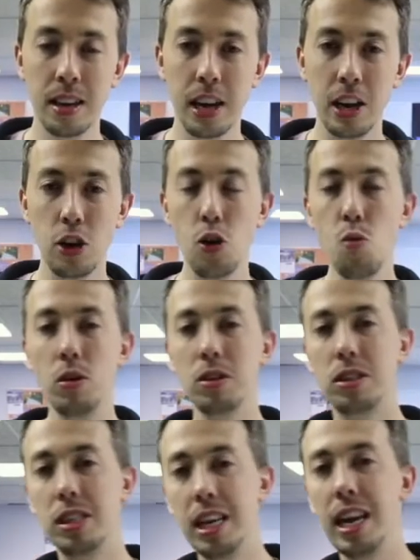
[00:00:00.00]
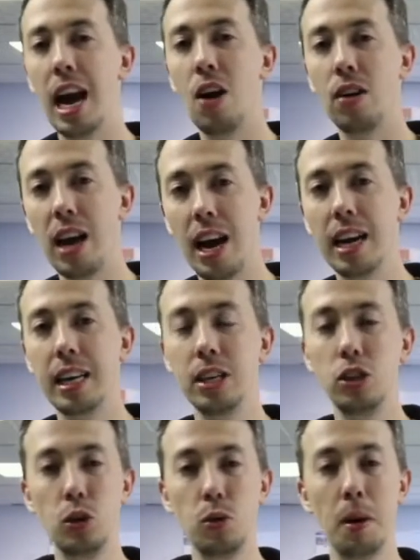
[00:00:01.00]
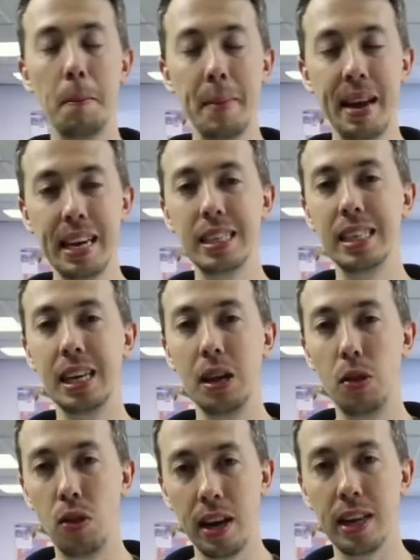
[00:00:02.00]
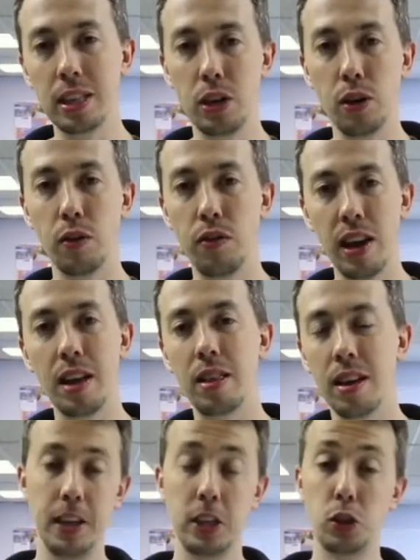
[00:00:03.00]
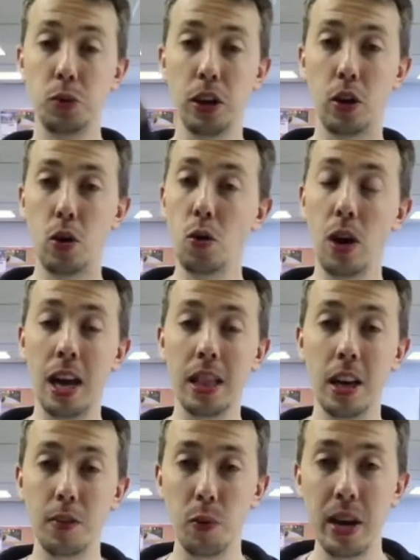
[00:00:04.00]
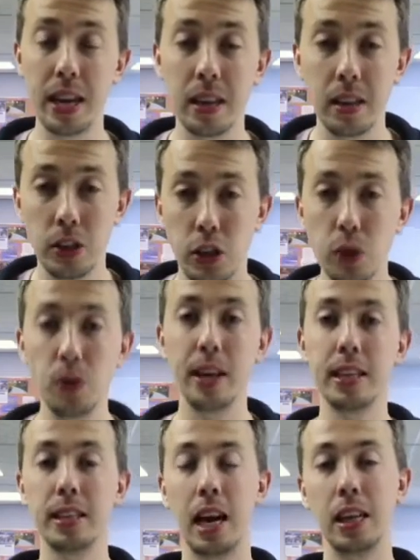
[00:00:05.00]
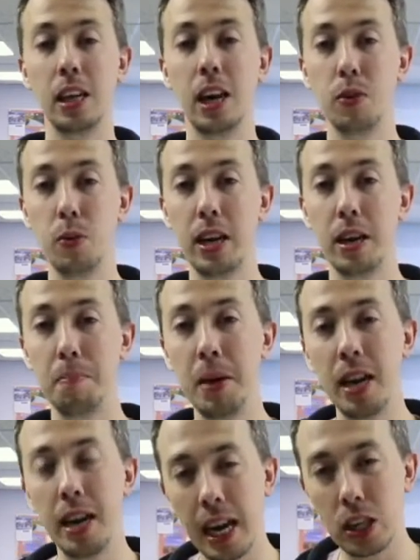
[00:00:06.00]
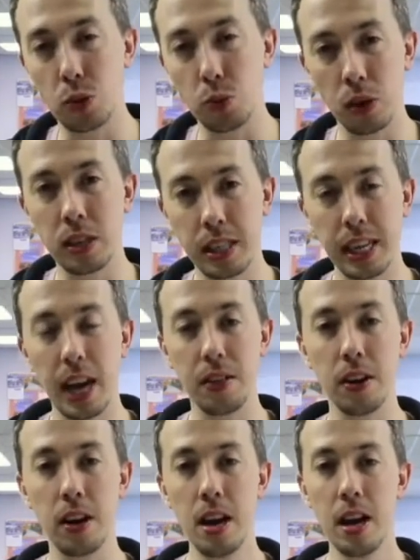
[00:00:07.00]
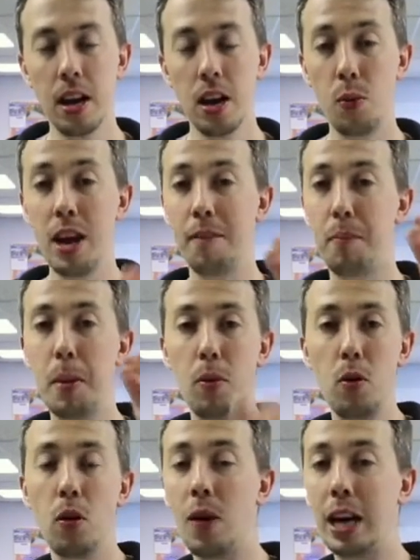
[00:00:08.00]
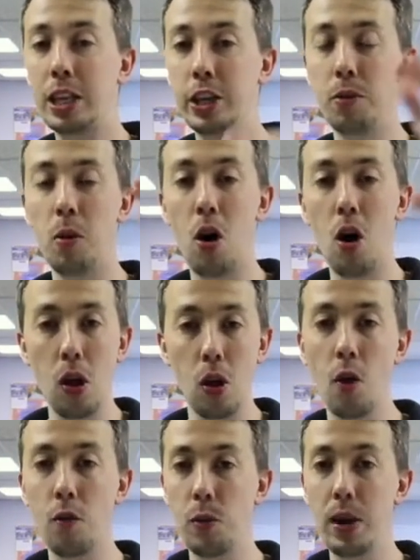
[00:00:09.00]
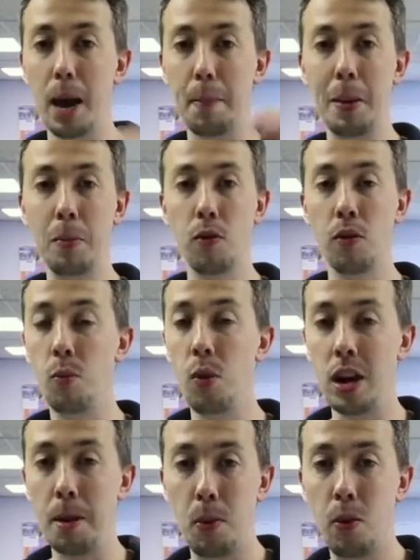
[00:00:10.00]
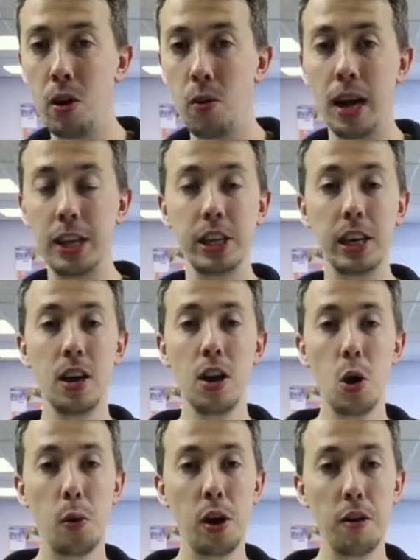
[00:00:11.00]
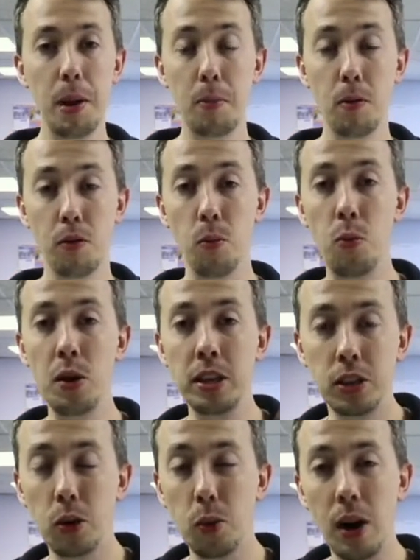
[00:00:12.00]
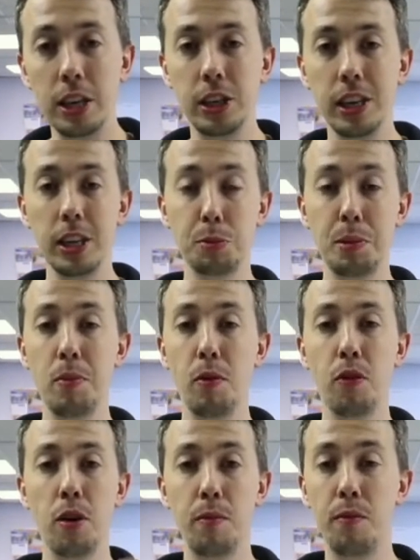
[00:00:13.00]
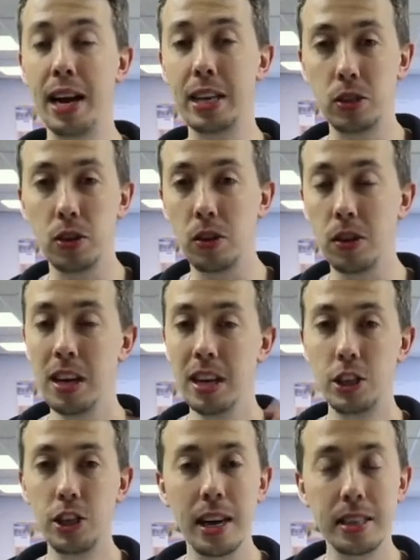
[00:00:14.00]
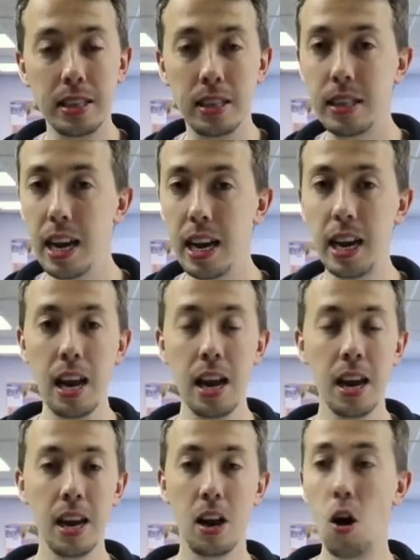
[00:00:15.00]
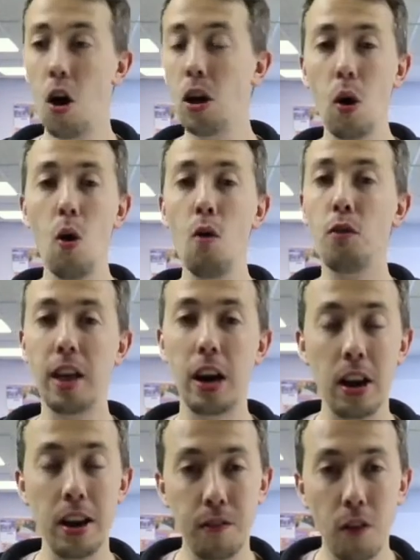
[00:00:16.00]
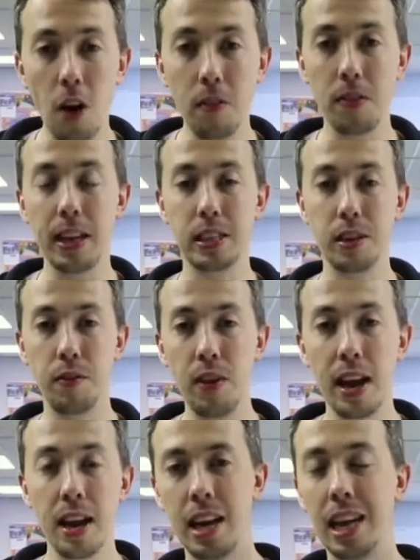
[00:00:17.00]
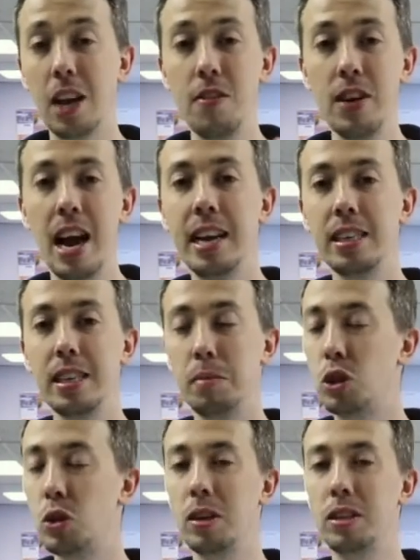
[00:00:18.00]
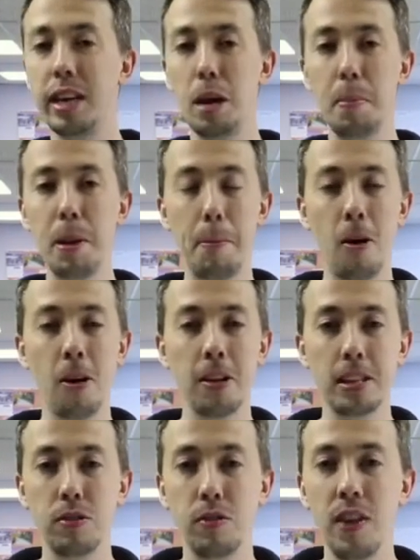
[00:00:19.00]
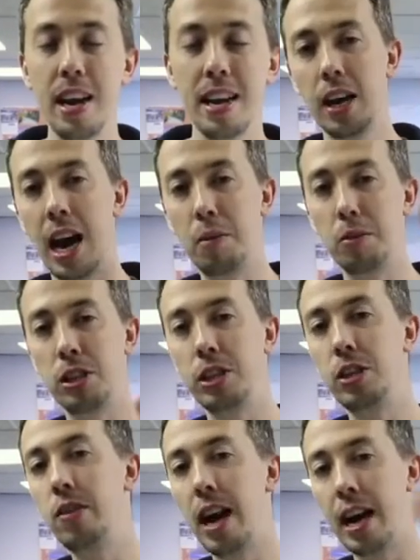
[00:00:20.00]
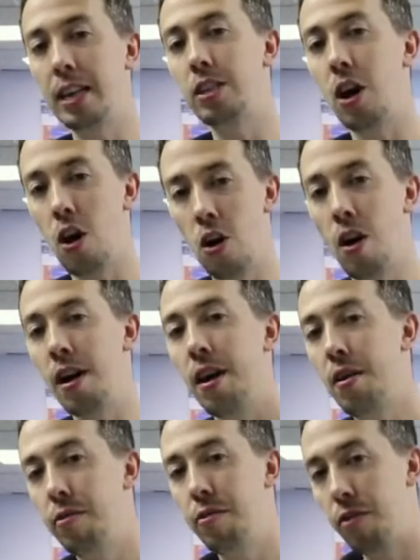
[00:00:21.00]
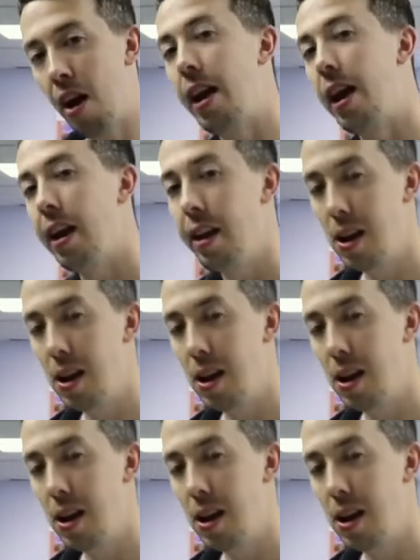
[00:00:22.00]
And you will see how God can do amazing things in your faith. This is really cool. I love that we can do this. I love that we can be in God's Word together. We have people who are watching from all over. We got people from Whitney Point watching. We have people from Windsor watching. There's people from Vestal, Johnson City, all over that are involved in this event. I love you guys. I'm so excited to be a part of this event. I will see you guys on Friday.